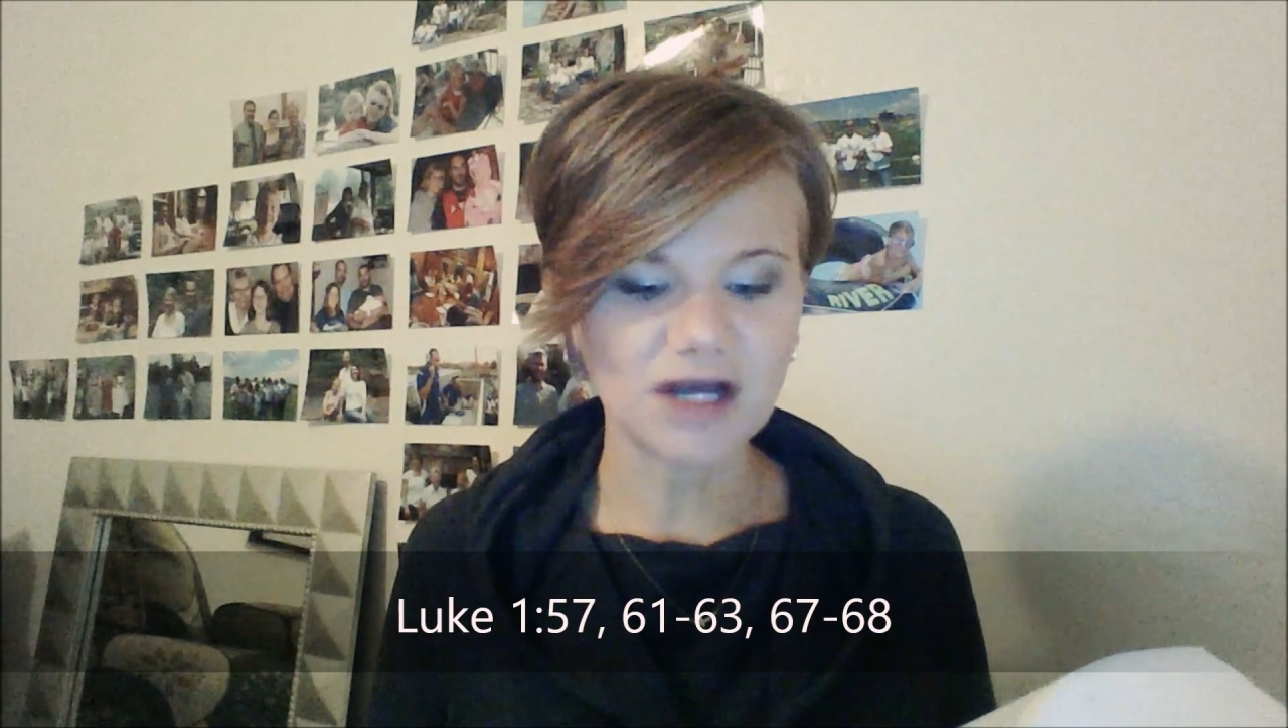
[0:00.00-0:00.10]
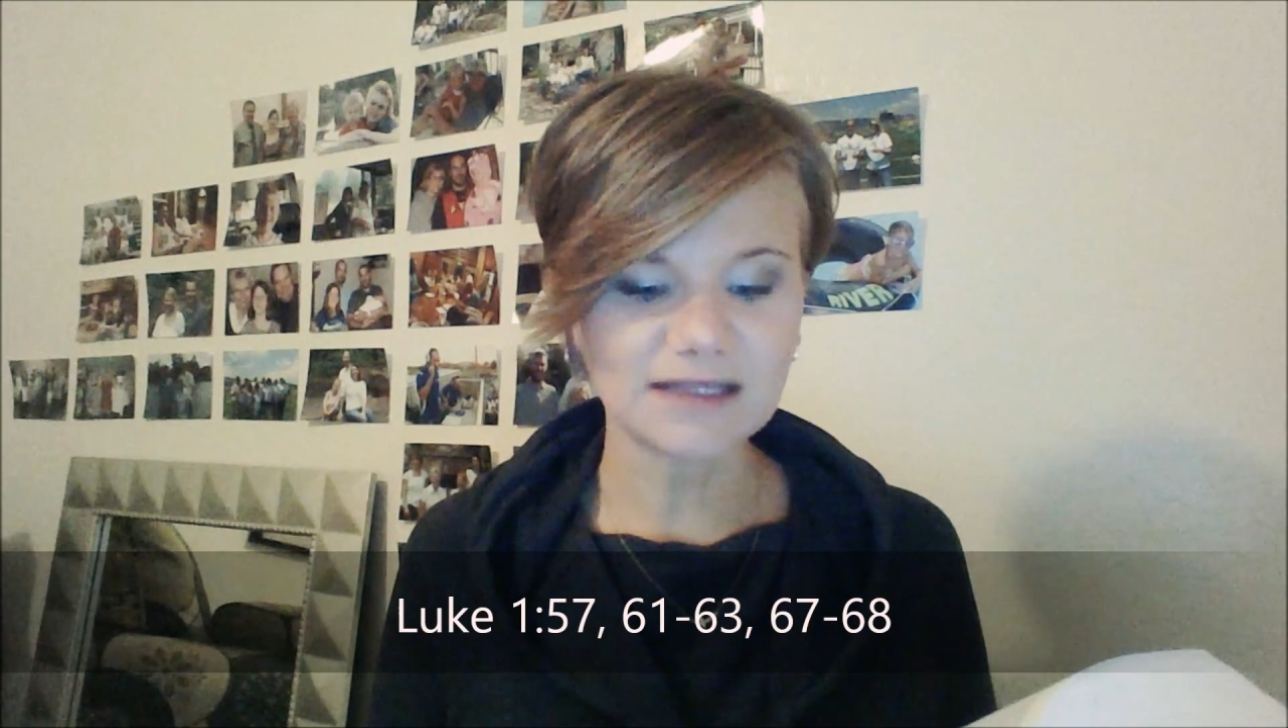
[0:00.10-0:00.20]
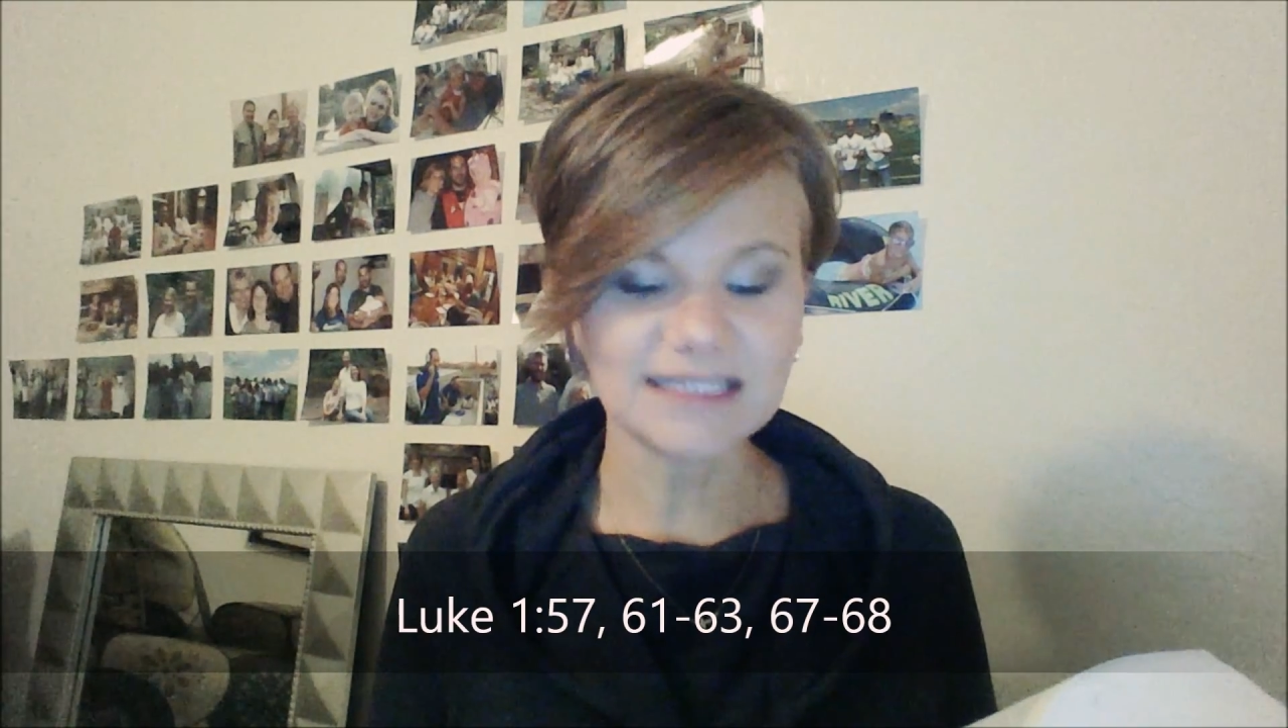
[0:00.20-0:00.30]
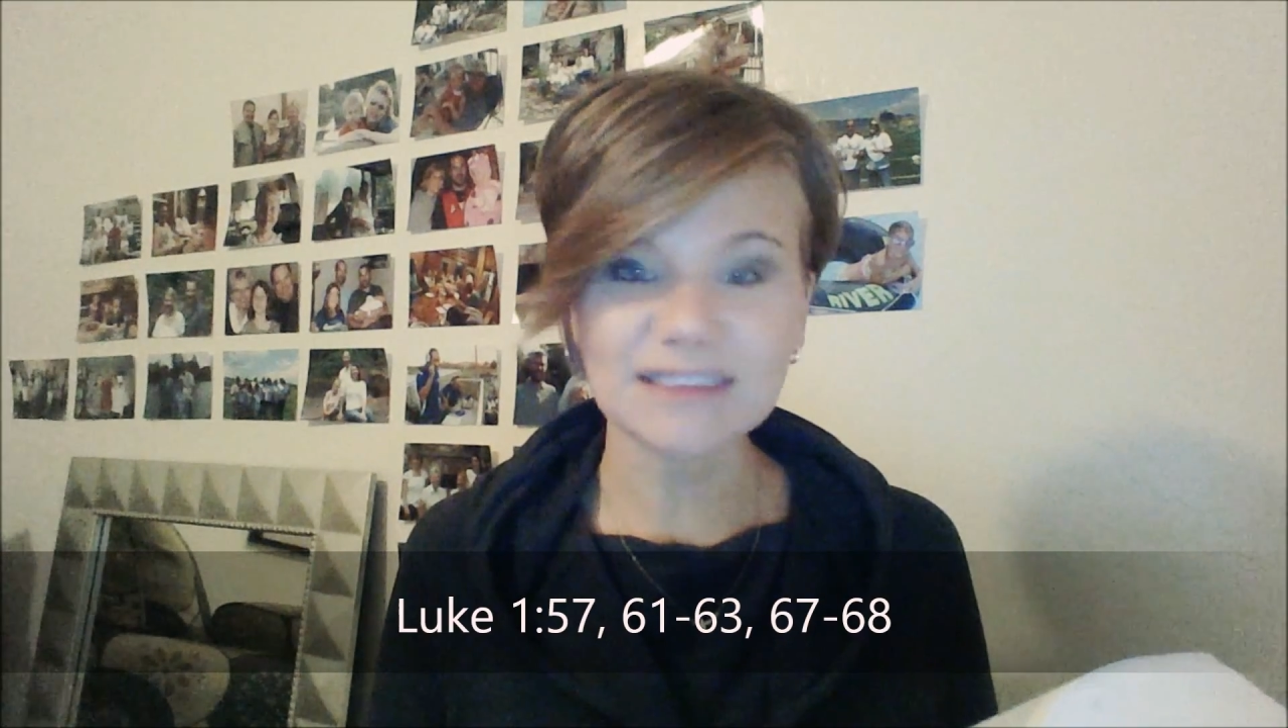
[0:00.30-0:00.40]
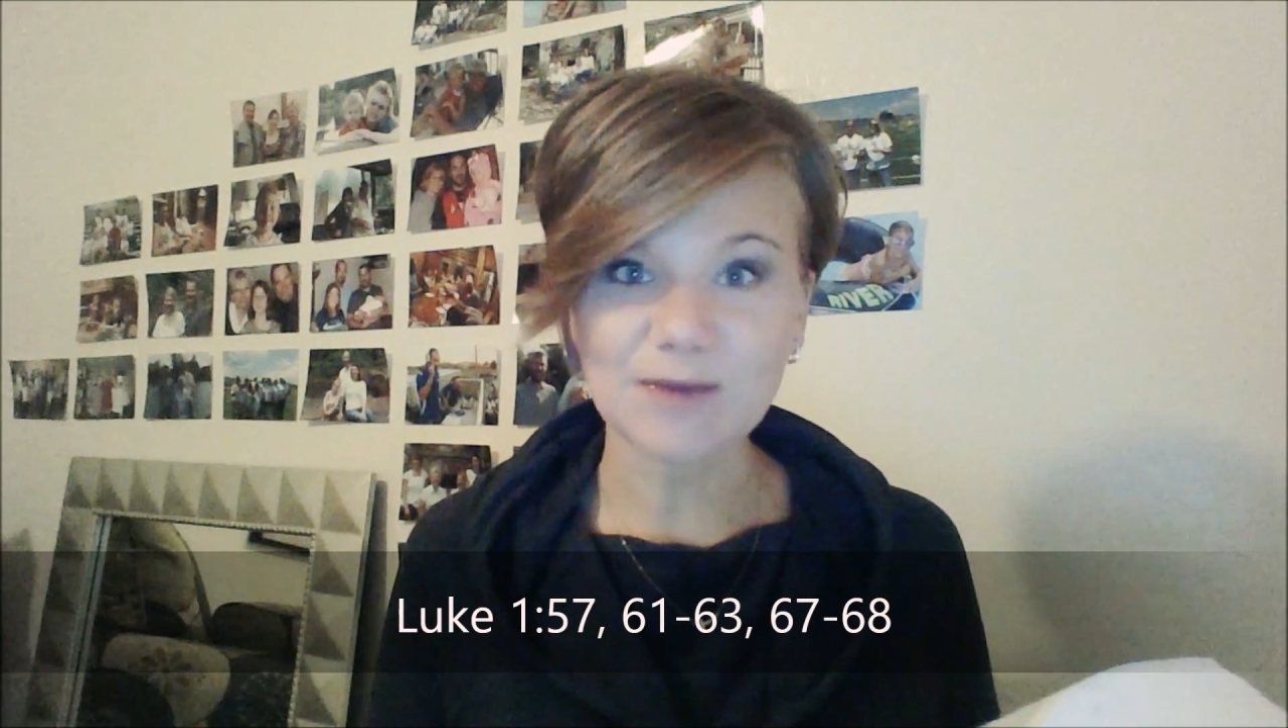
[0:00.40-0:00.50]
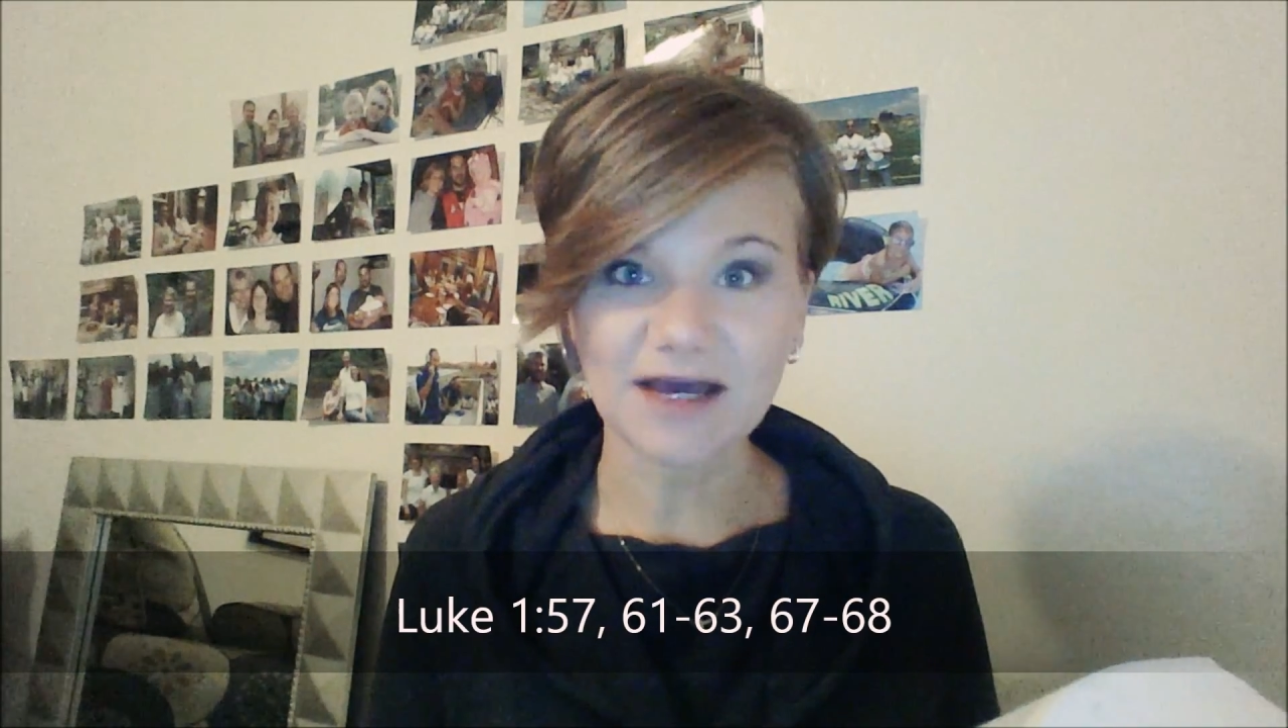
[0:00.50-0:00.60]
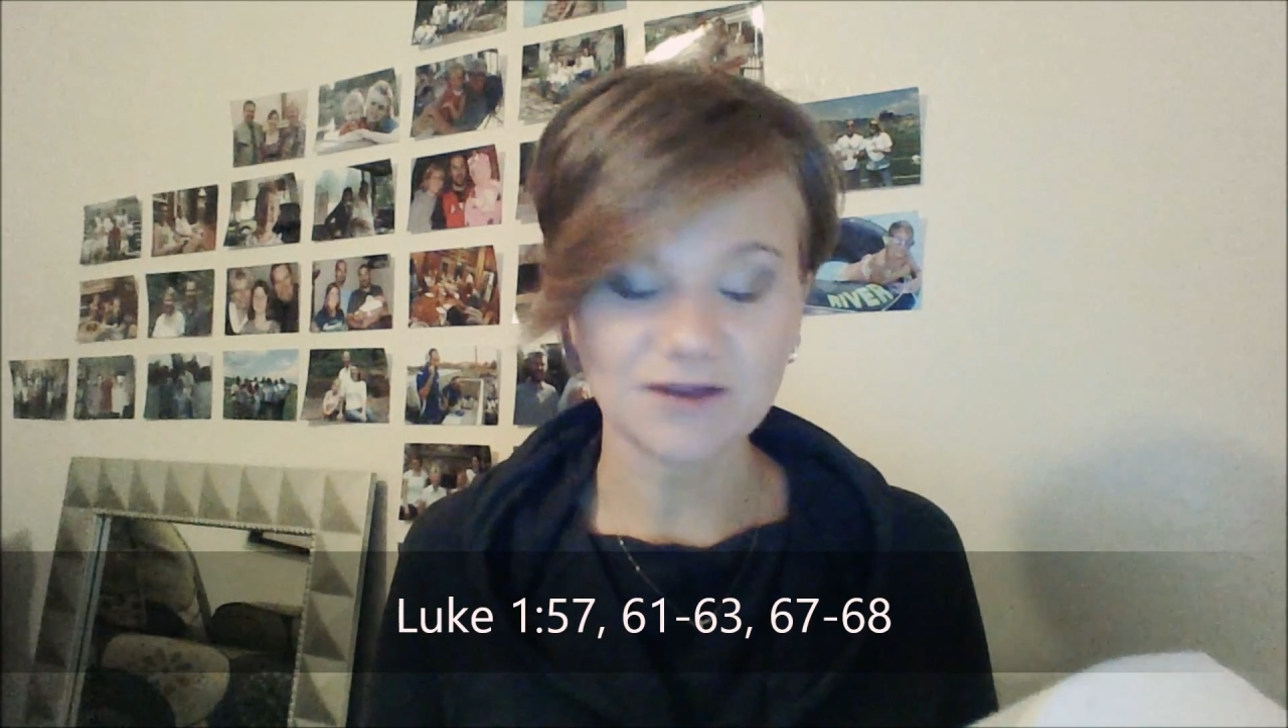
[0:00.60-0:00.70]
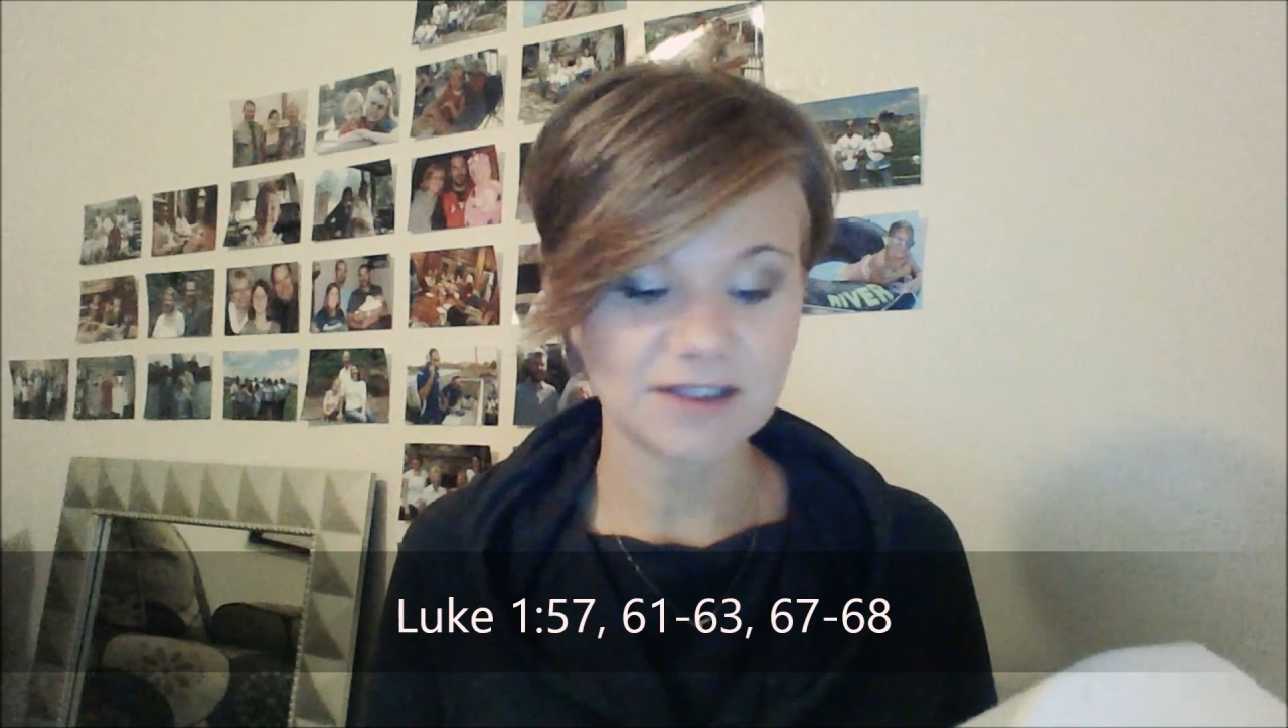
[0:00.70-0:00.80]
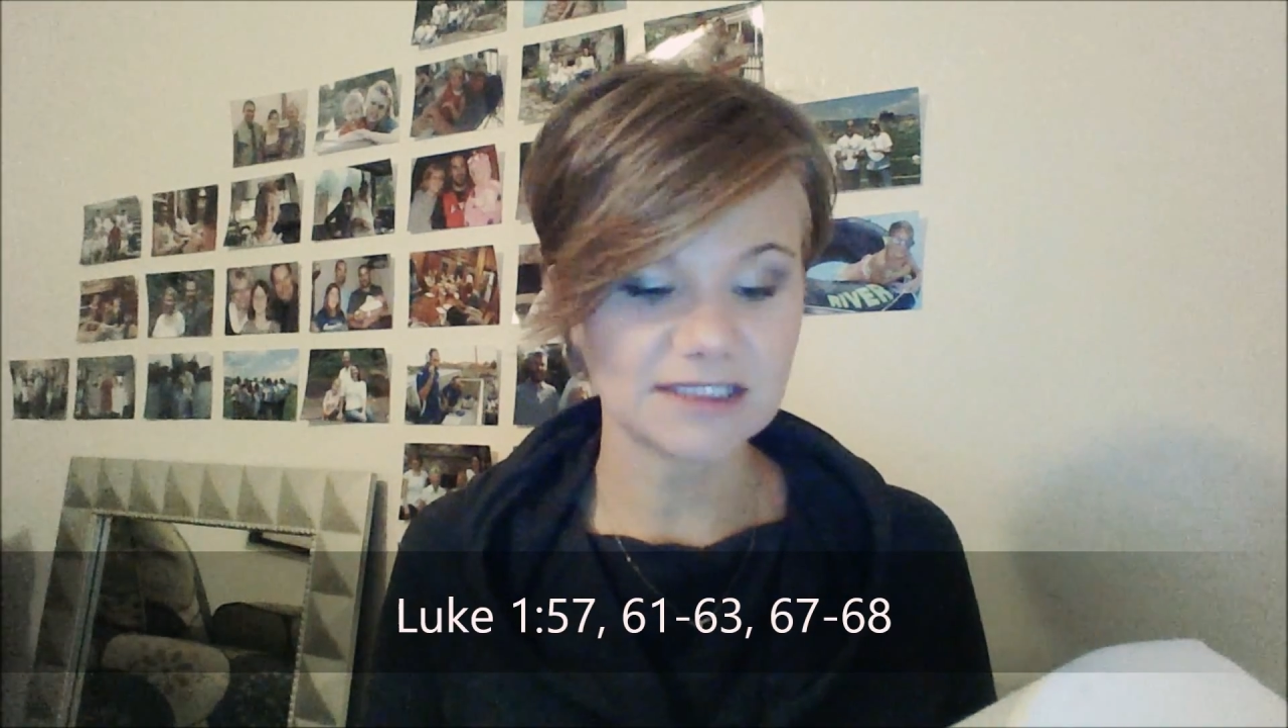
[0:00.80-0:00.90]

Elizabeth